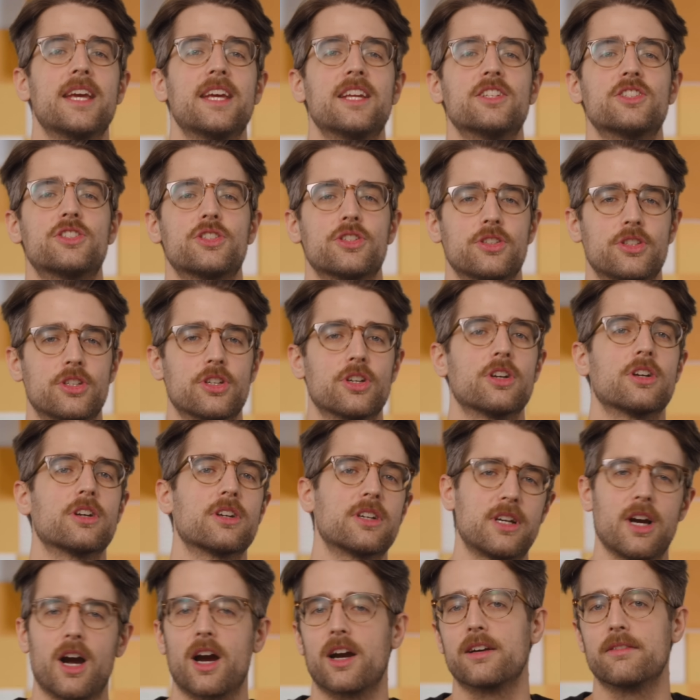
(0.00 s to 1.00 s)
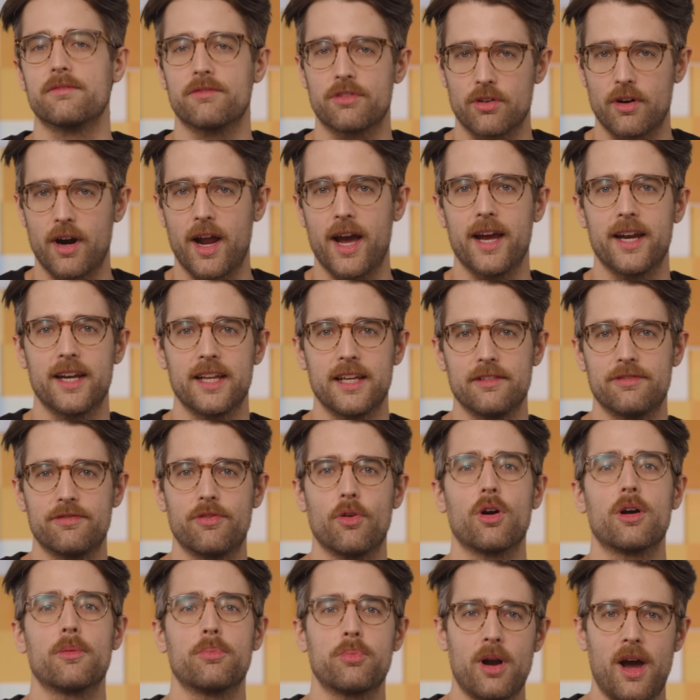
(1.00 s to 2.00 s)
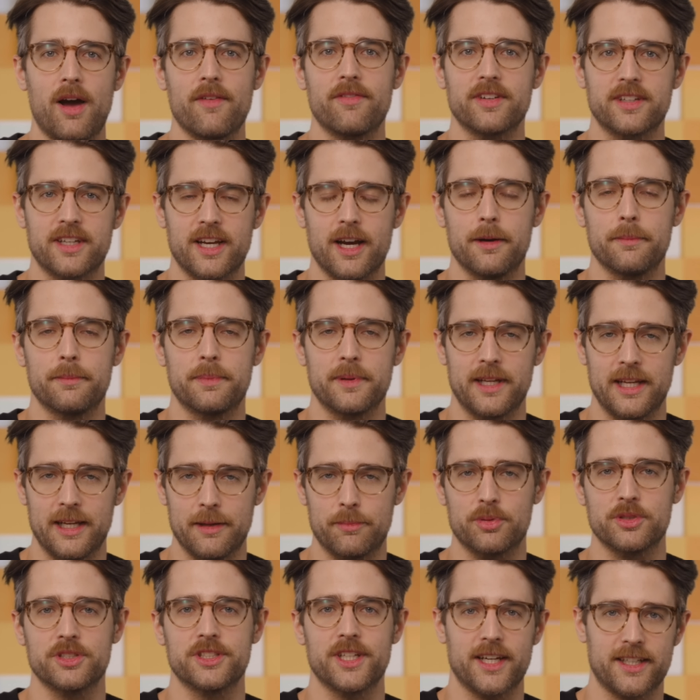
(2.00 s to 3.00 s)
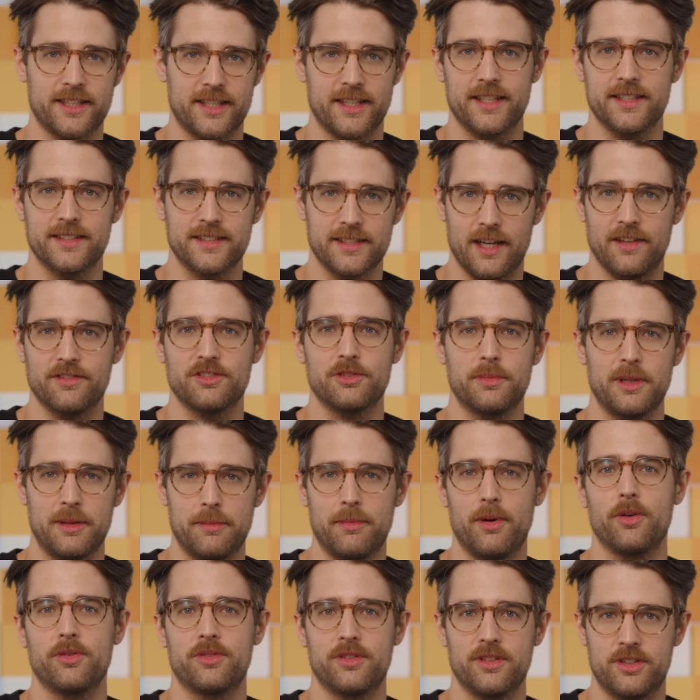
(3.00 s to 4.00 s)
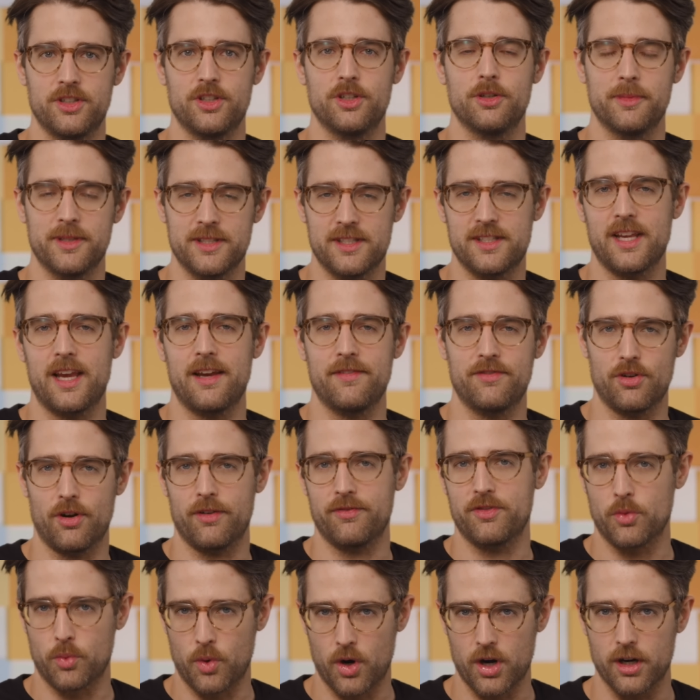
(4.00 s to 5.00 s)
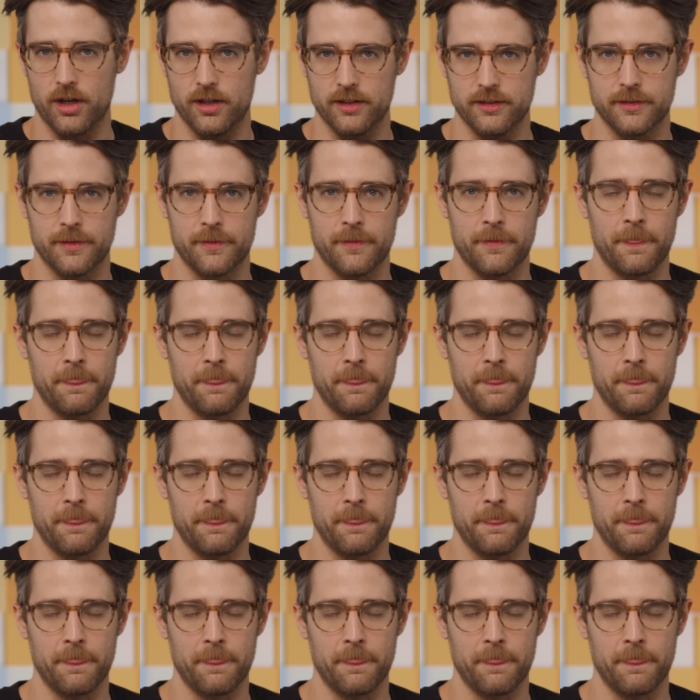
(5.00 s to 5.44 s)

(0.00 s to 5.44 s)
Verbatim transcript: into your garden variety for-profit company projecting itself to be both the doom and savior of the world.